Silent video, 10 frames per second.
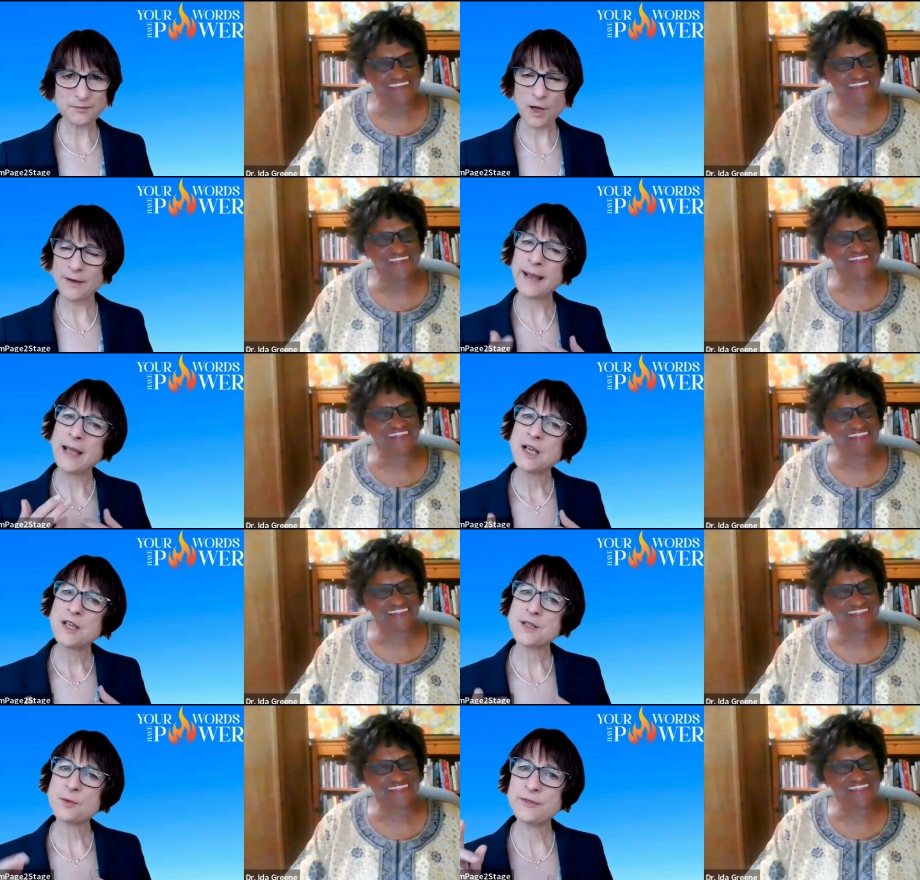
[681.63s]
Speaker 1: Okay,
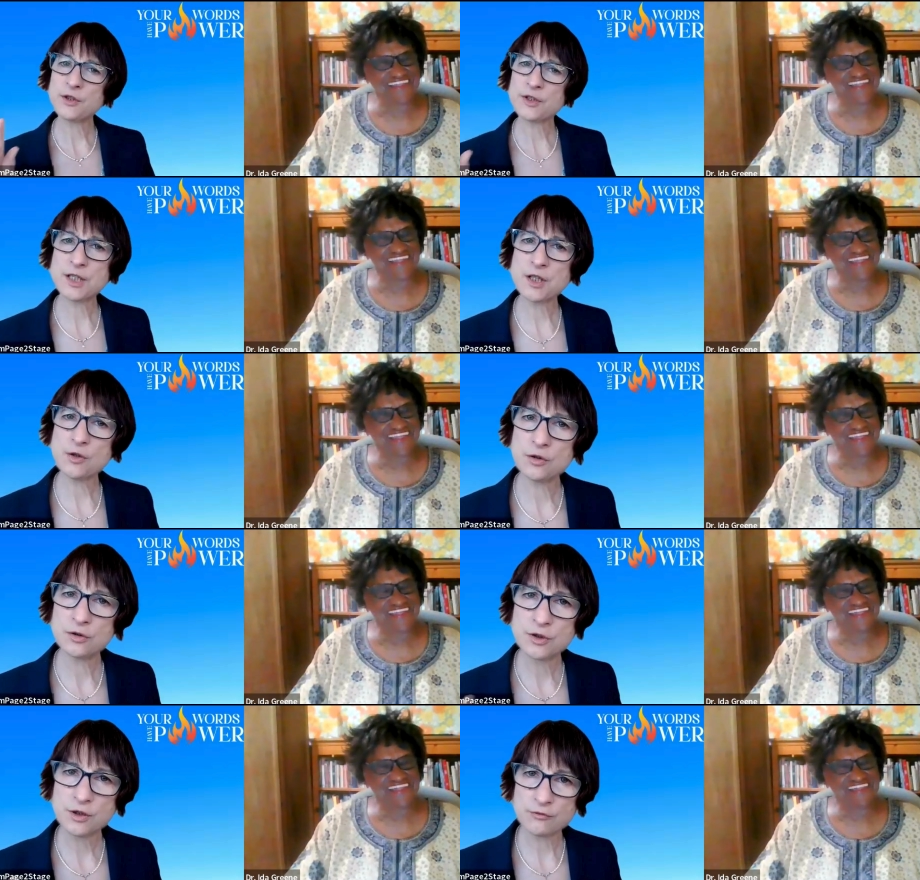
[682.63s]
so we've looked at your
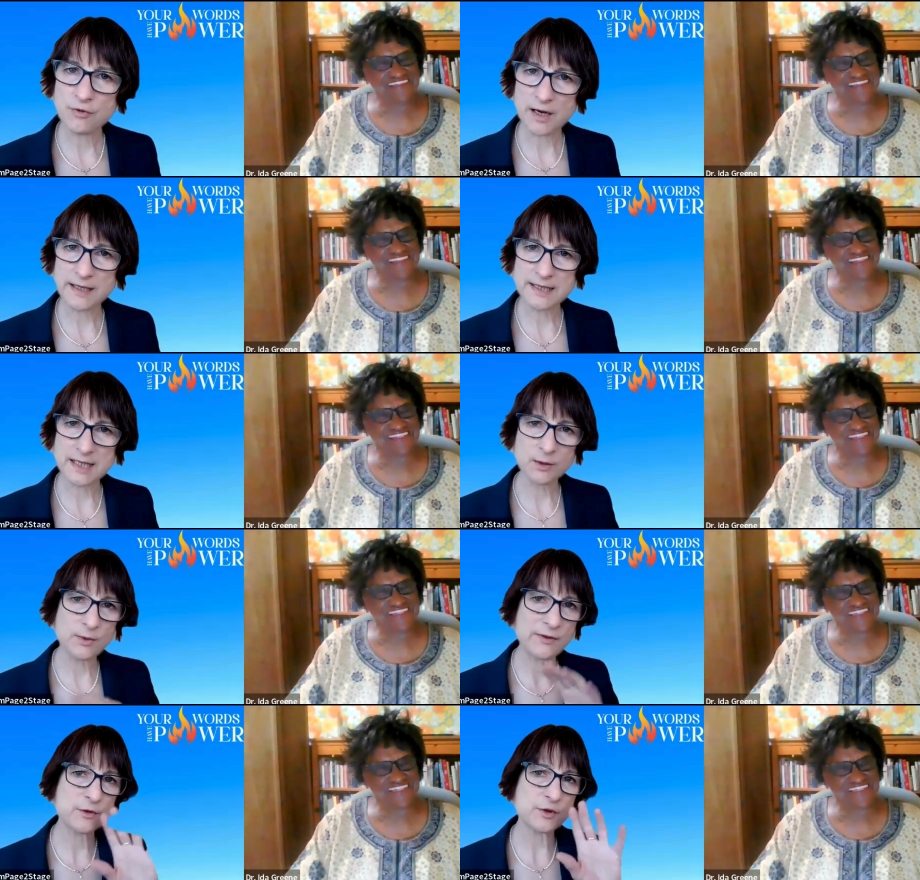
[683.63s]
your writing,
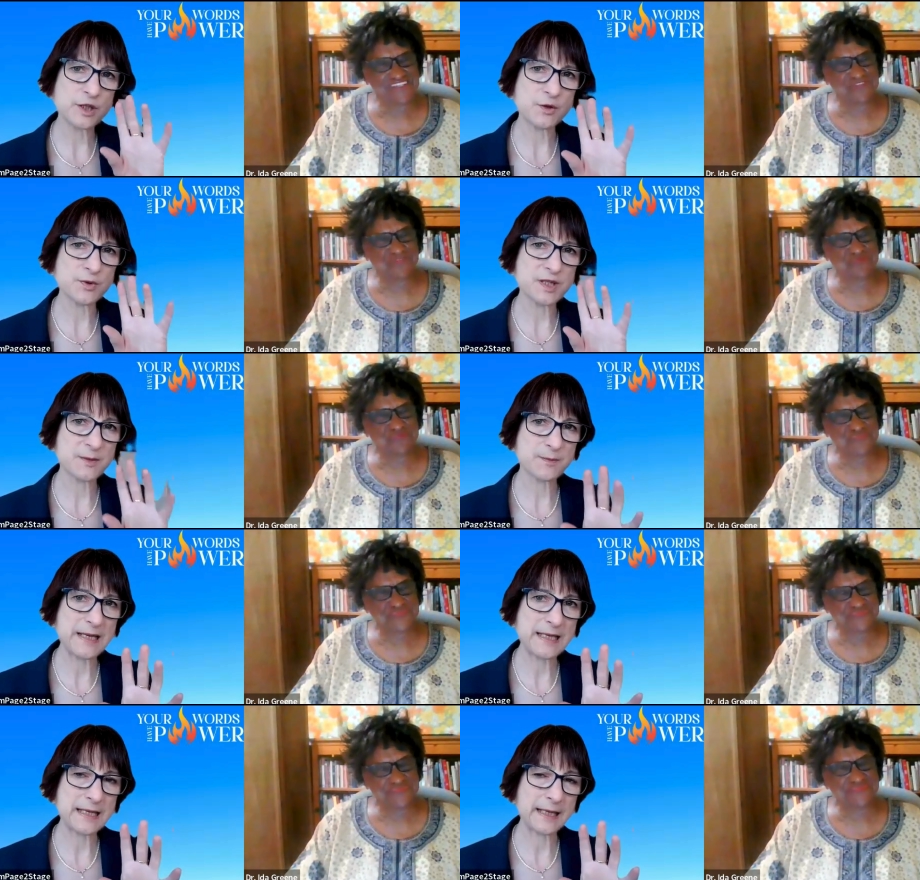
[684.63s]
we've looked at your
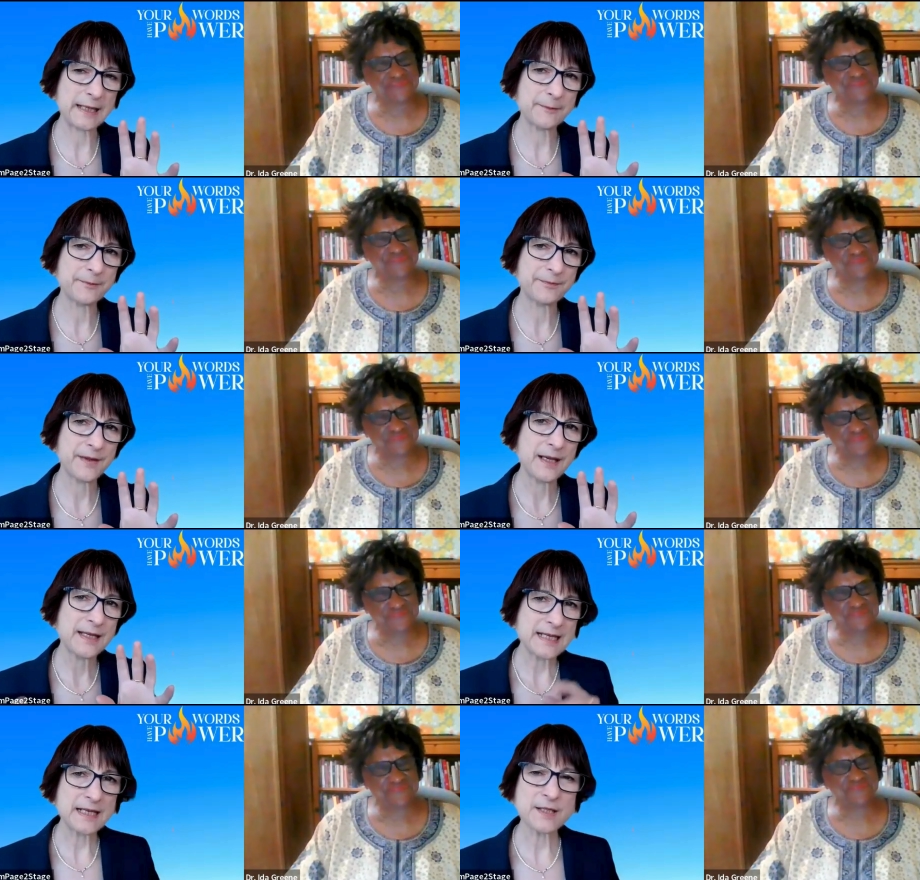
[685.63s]
speaking.
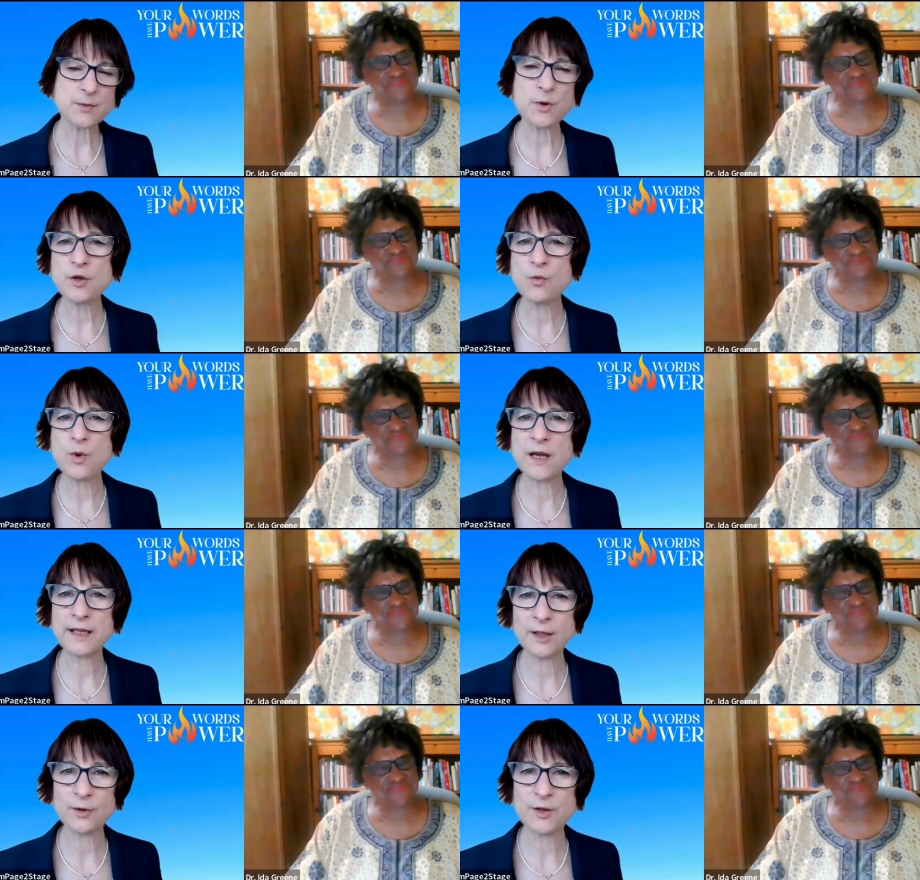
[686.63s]
Tell us what you're
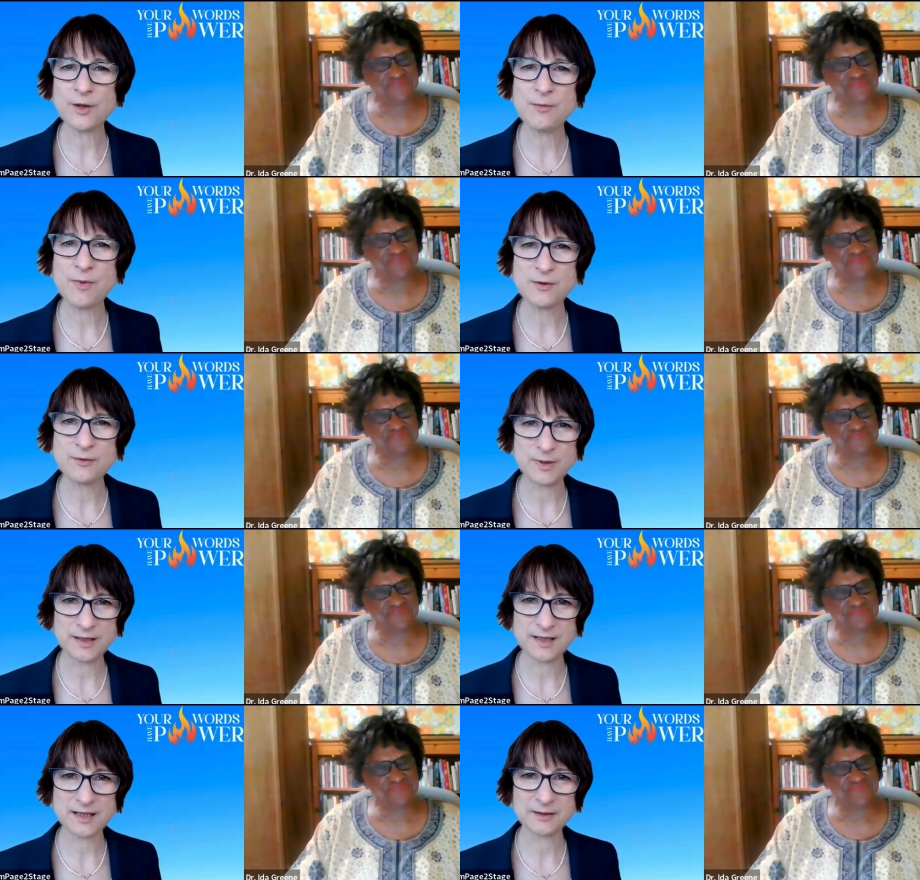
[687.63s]
working on at the
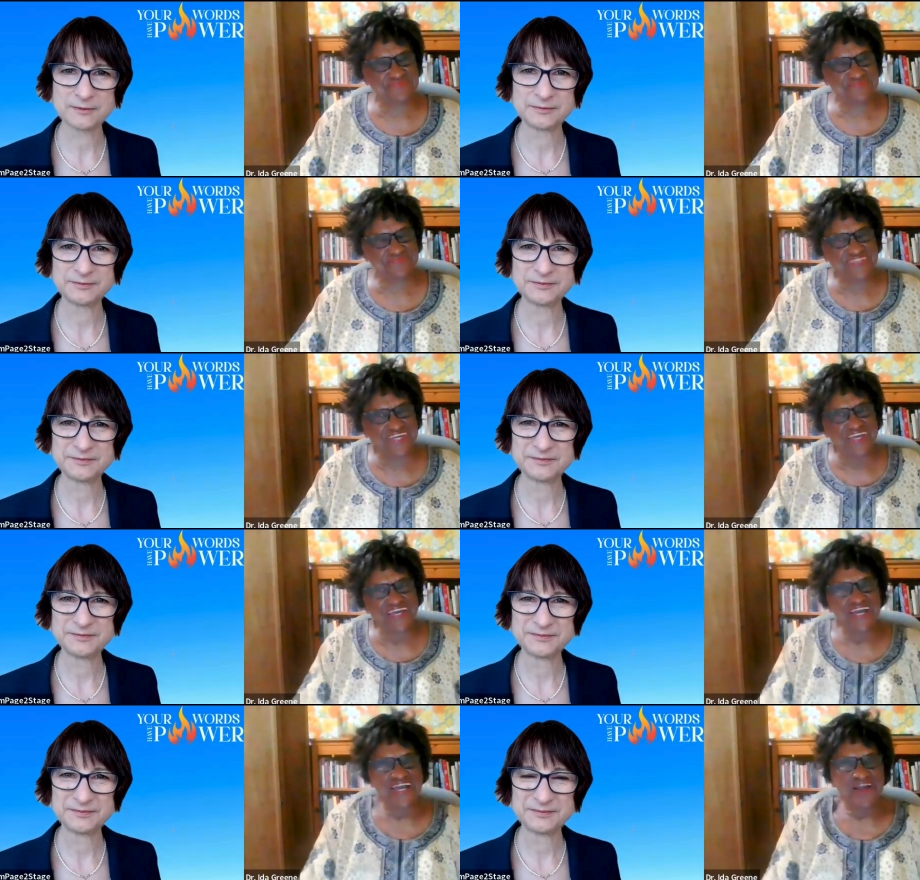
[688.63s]
moment.
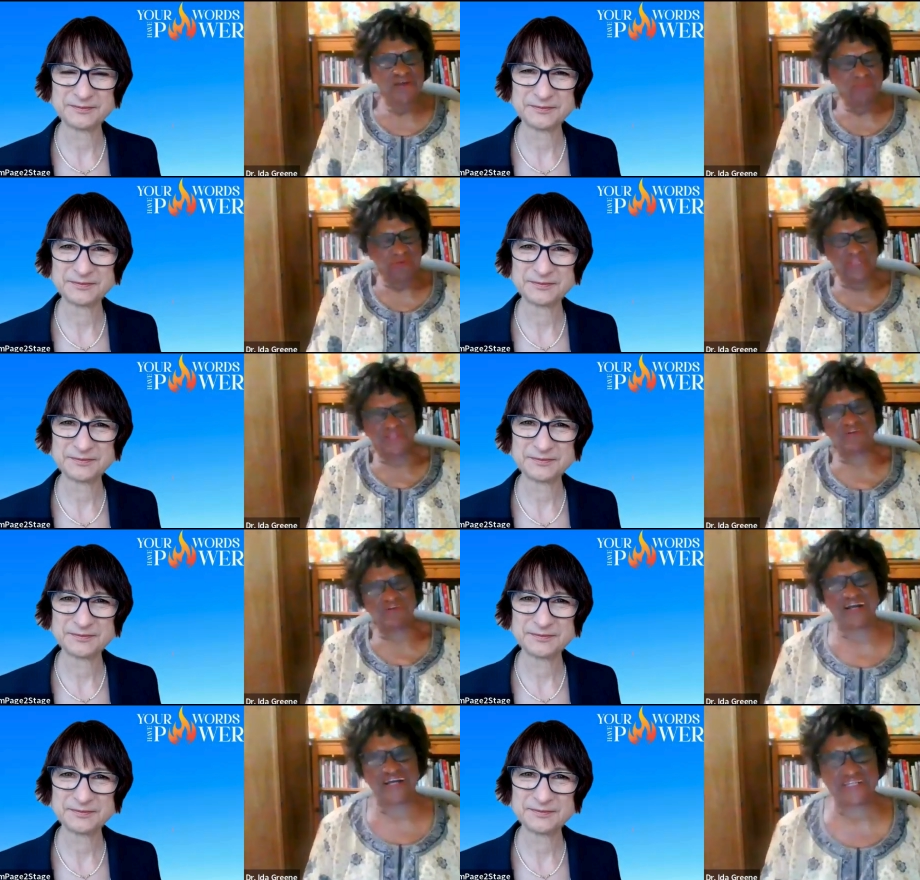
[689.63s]
Well,
Speaker 2: you know,
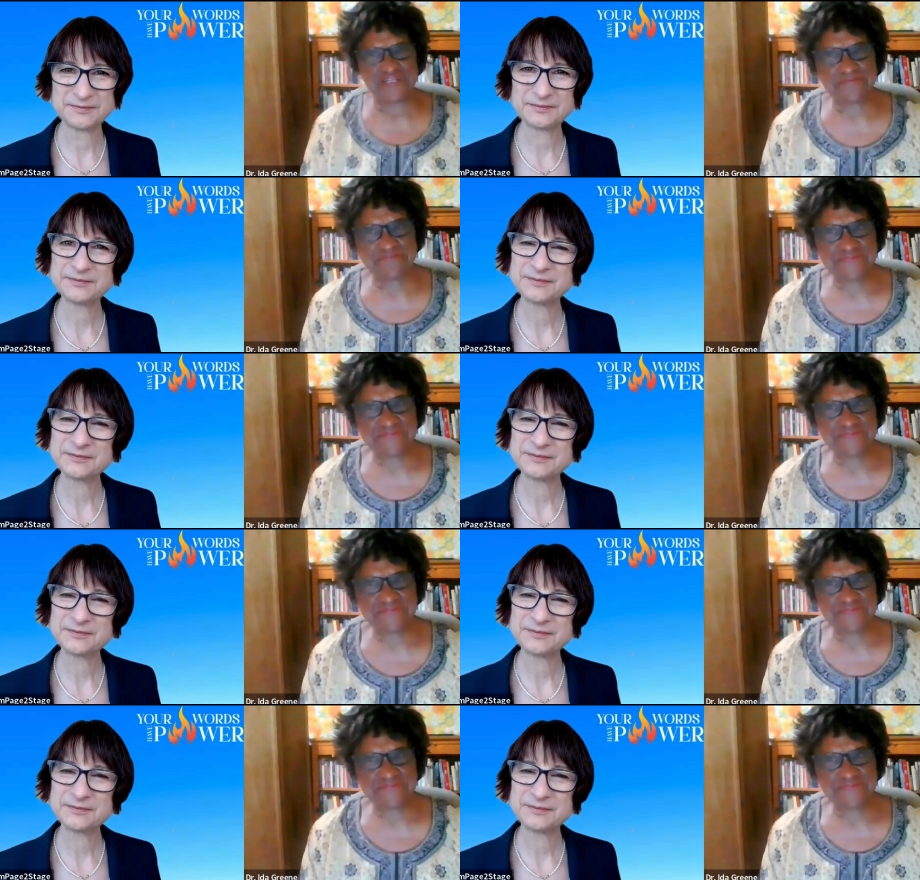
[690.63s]
I